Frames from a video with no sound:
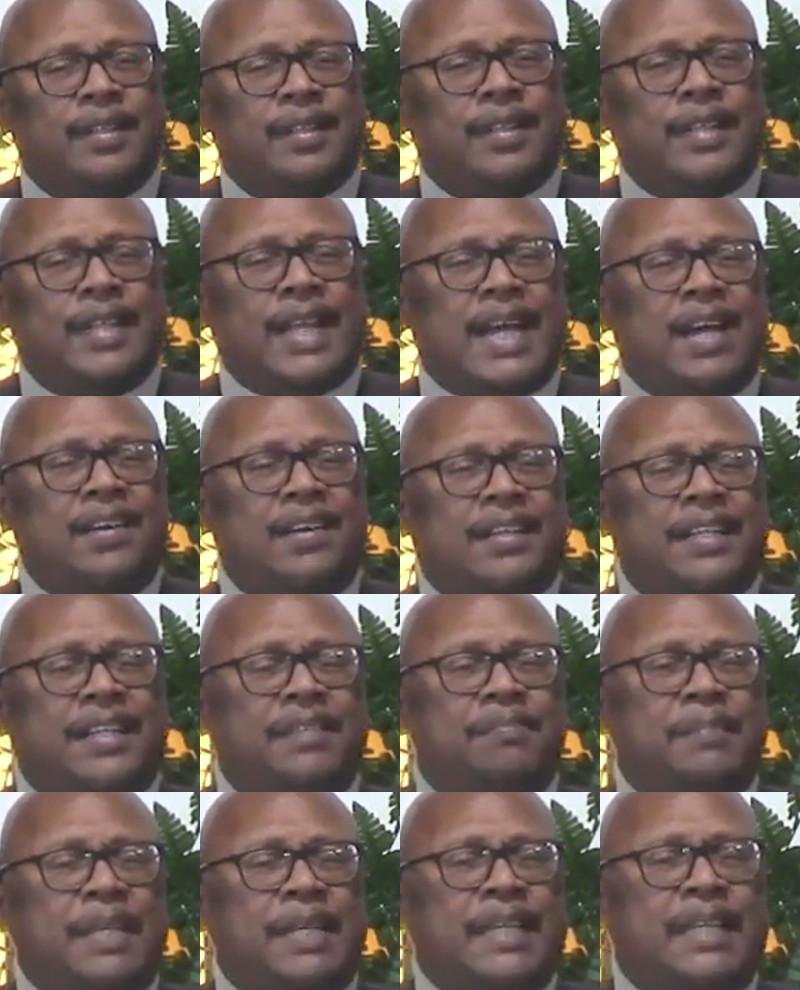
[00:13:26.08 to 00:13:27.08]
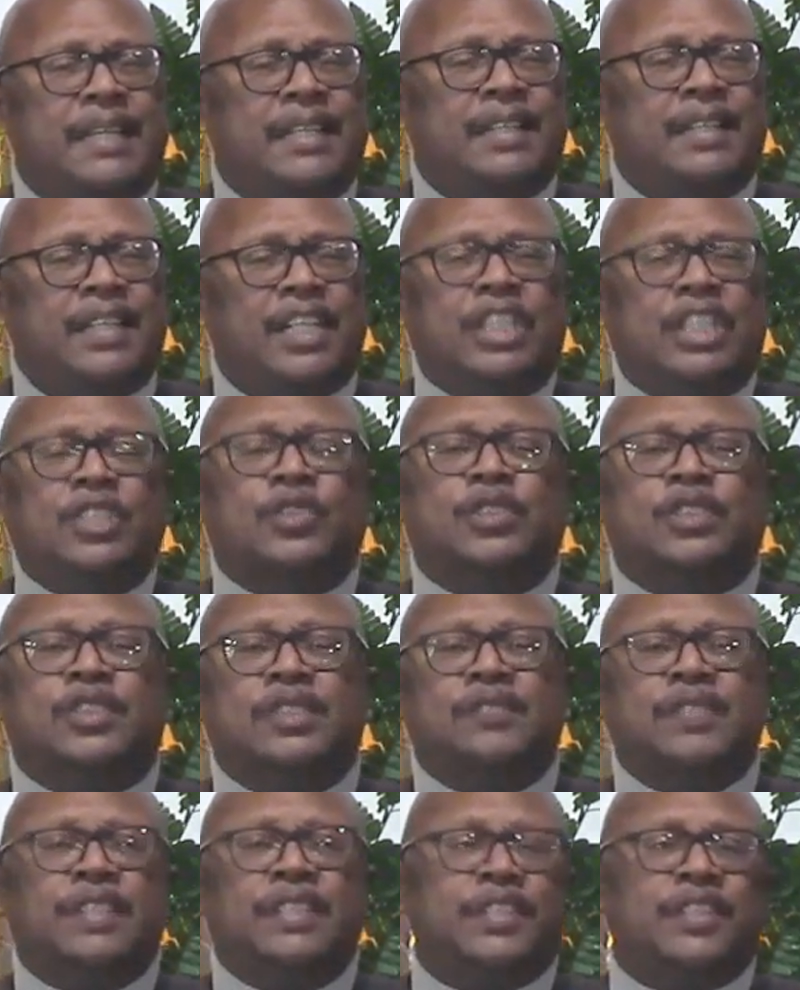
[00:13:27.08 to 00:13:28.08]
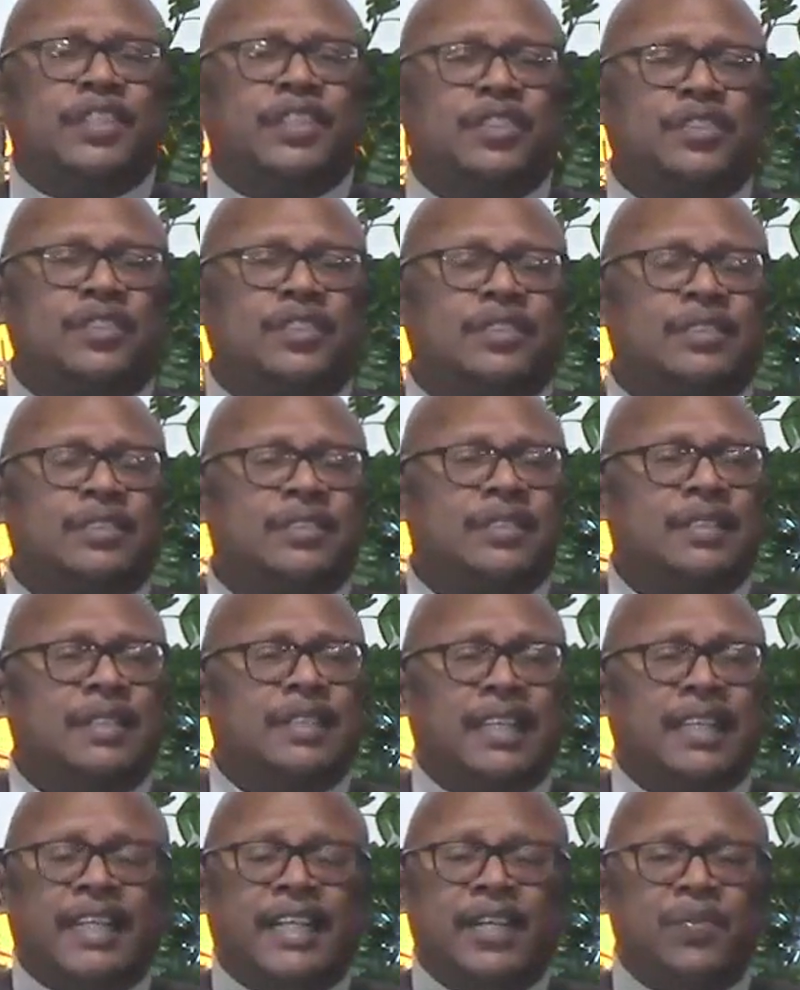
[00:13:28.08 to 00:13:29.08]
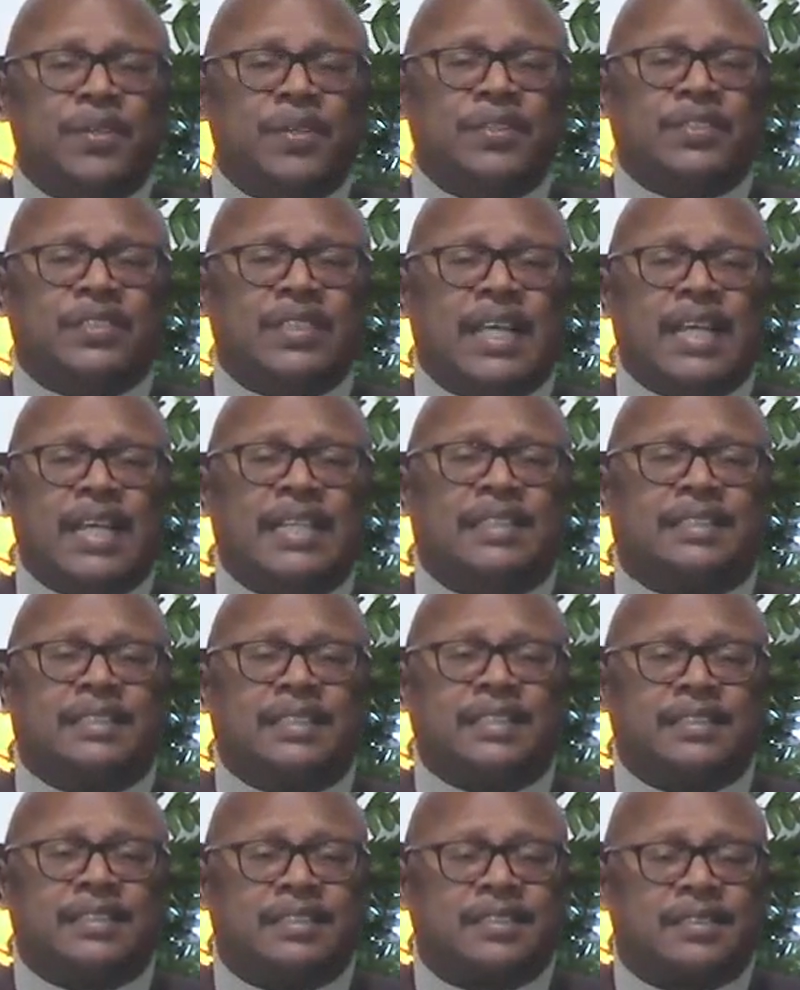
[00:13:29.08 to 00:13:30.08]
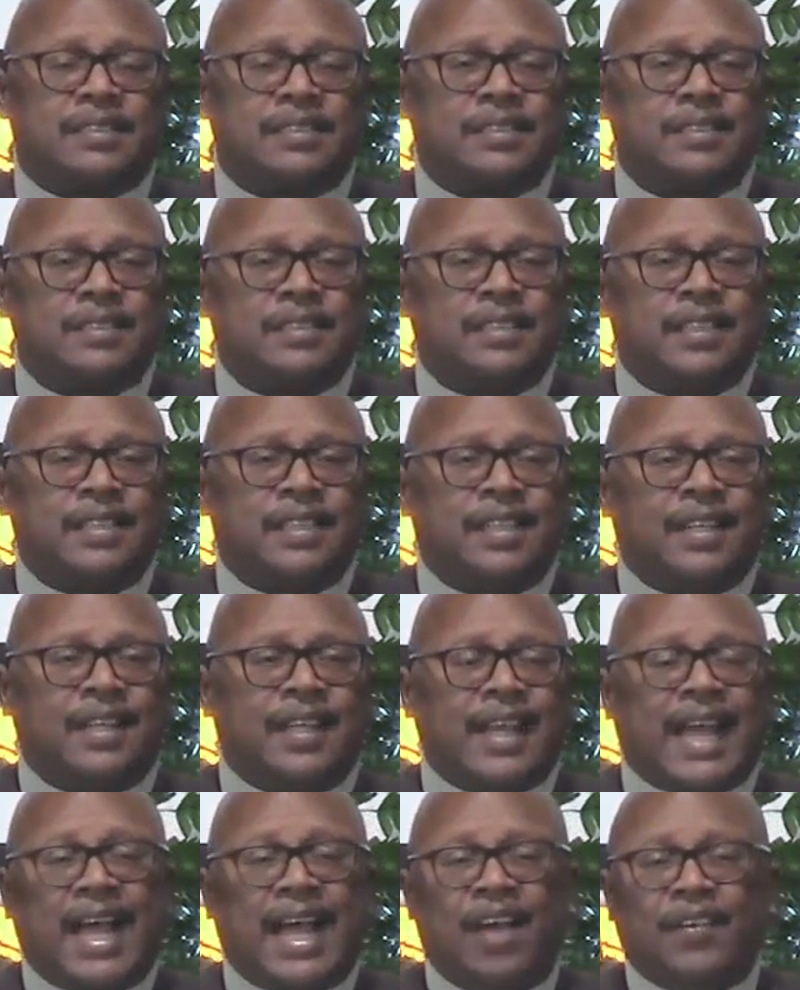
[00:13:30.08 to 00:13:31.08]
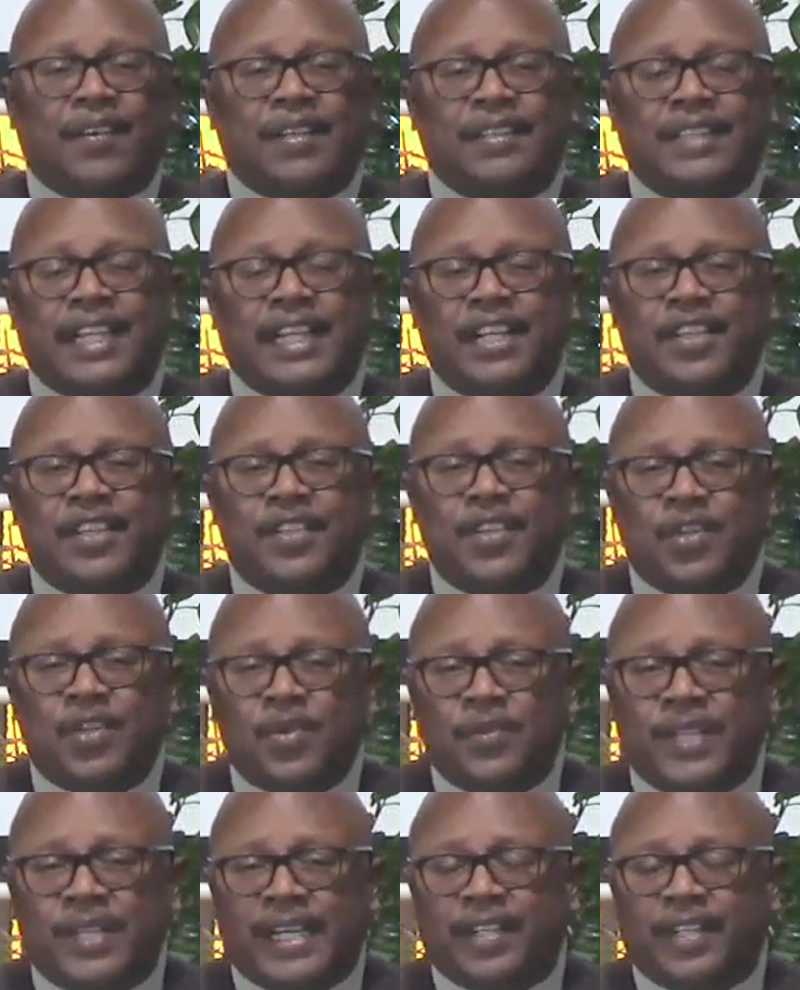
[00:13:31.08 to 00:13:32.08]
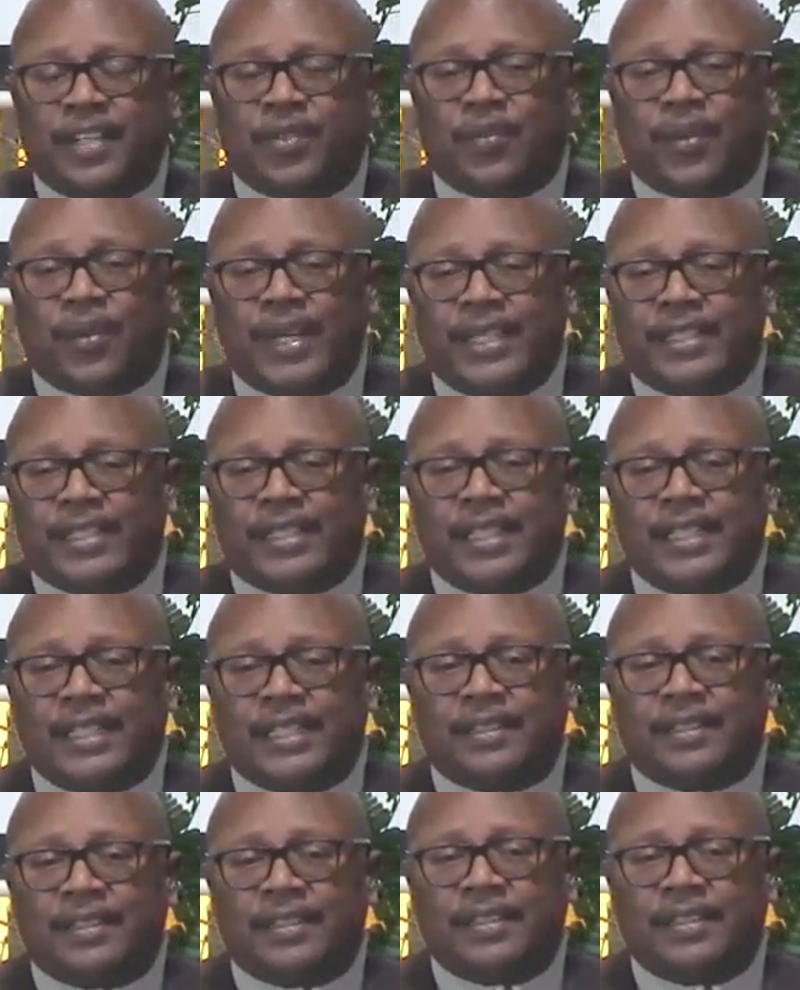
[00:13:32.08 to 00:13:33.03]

Now, how could men hundreds of years, and they weren't scientists, how could they know that and write that?